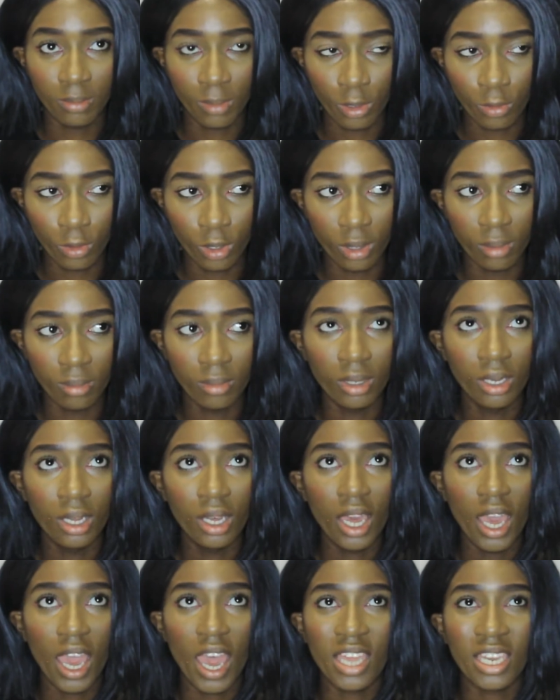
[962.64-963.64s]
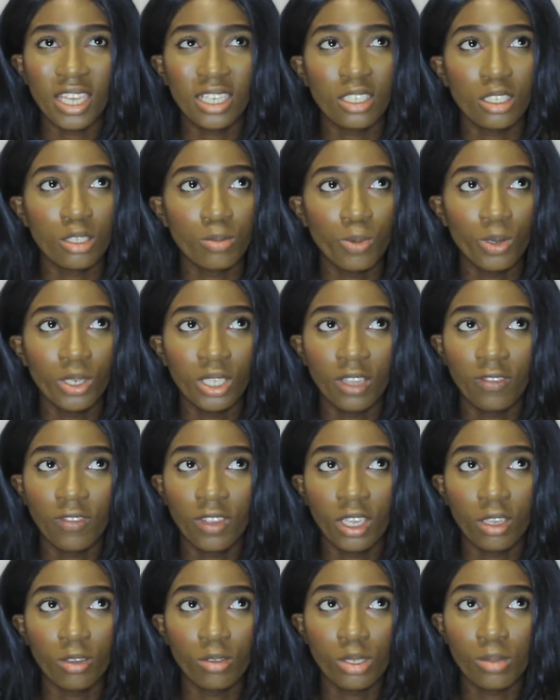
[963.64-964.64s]
my room. And at this point I
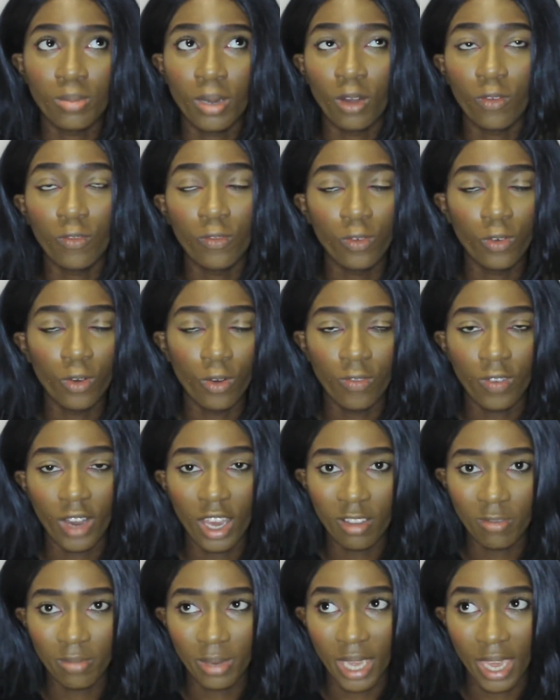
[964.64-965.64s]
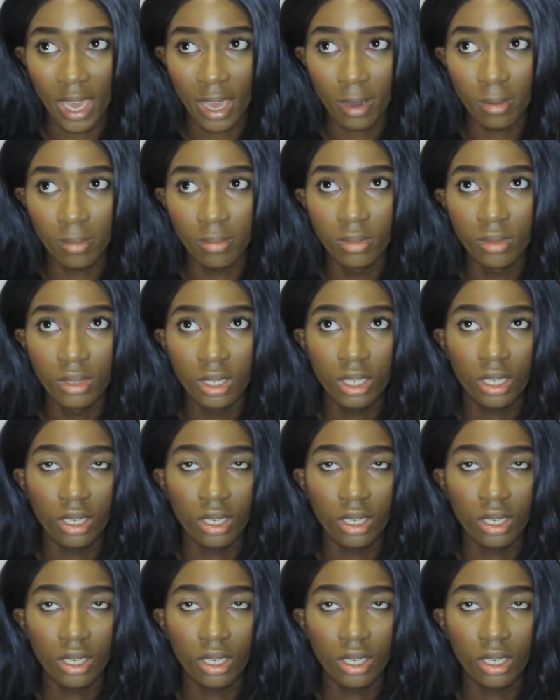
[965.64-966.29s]
think it was about 4 or 5 p.m.